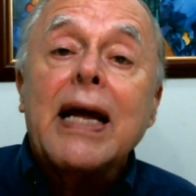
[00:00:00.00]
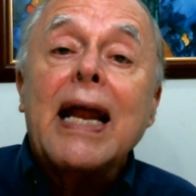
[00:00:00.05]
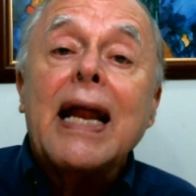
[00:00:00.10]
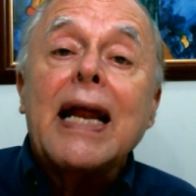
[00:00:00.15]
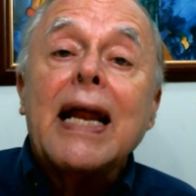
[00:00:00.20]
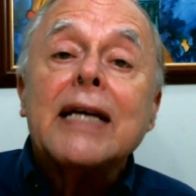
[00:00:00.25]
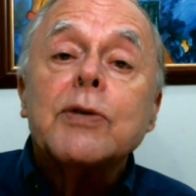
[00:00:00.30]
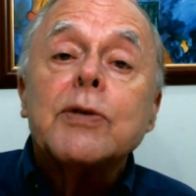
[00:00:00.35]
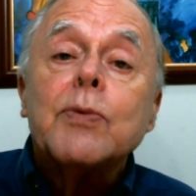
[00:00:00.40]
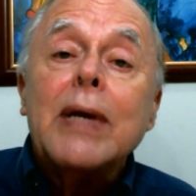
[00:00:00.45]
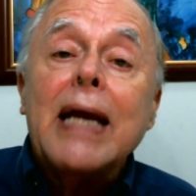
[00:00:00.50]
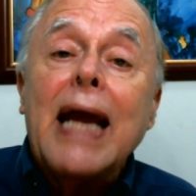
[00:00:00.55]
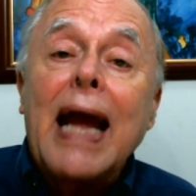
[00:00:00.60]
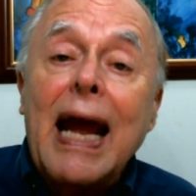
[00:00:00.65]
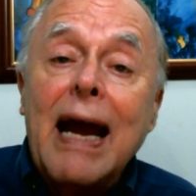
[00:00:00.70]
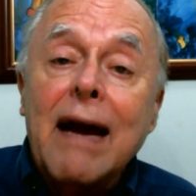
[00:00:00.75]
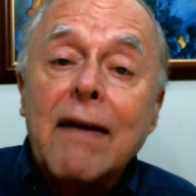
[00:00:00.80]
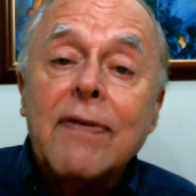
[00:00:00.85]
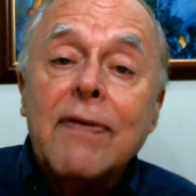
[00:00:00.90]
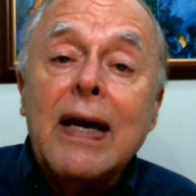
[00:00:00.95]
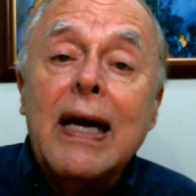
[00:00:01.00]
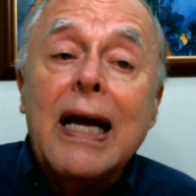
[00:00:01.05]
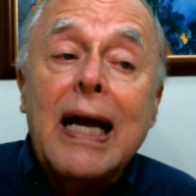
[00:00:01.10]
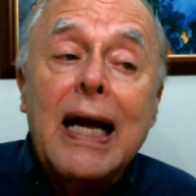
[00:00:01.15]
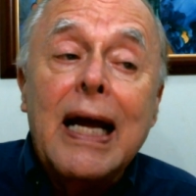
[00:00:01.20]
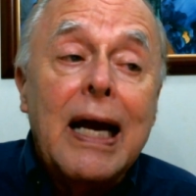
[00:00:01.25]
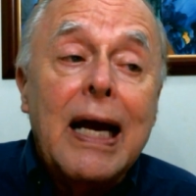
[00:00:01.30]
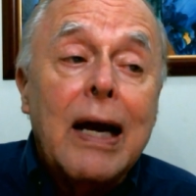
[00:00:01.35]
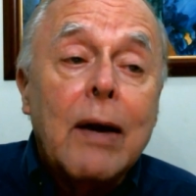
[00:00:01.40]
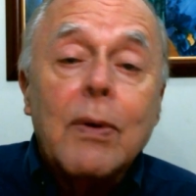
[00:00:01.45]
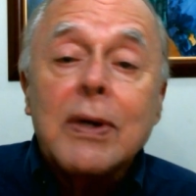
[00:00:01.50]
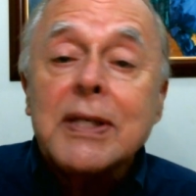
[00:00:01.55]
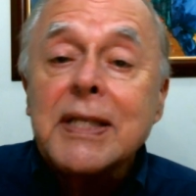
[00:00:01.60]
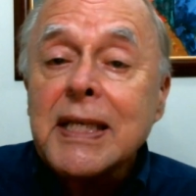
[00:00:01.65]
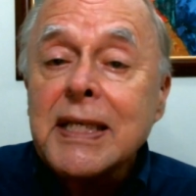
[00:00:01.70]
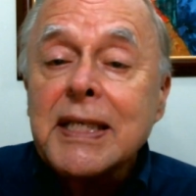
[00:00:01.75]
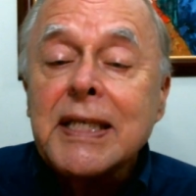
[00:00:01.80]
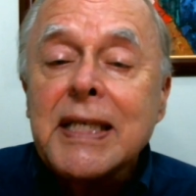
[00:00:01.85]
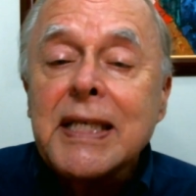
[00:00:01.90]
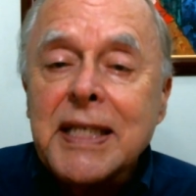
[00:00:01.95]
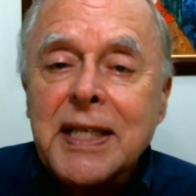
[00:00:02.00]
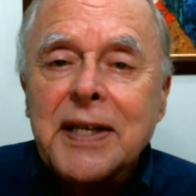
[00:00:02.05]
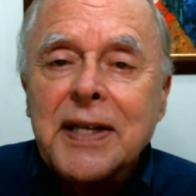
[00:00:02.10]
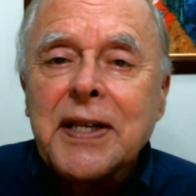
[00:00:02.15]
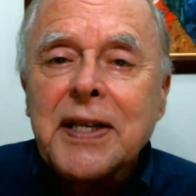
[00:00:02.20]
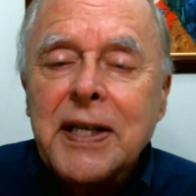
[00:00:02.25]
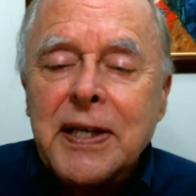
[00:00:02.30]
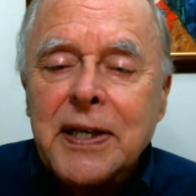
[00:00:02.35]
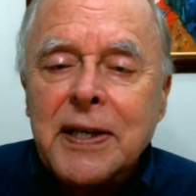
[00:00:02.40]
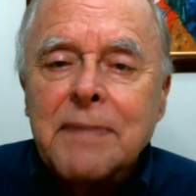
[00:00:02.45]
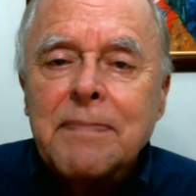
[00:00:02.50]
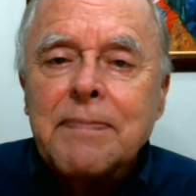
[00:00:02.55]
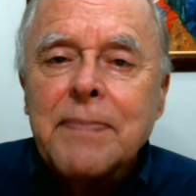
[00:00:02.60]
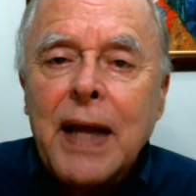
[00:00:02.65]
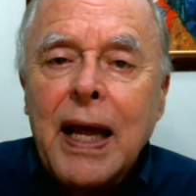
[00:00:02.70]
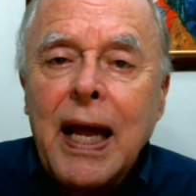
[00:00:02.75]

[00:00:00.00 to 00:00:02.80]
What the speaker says: and as we have, was this season of the year.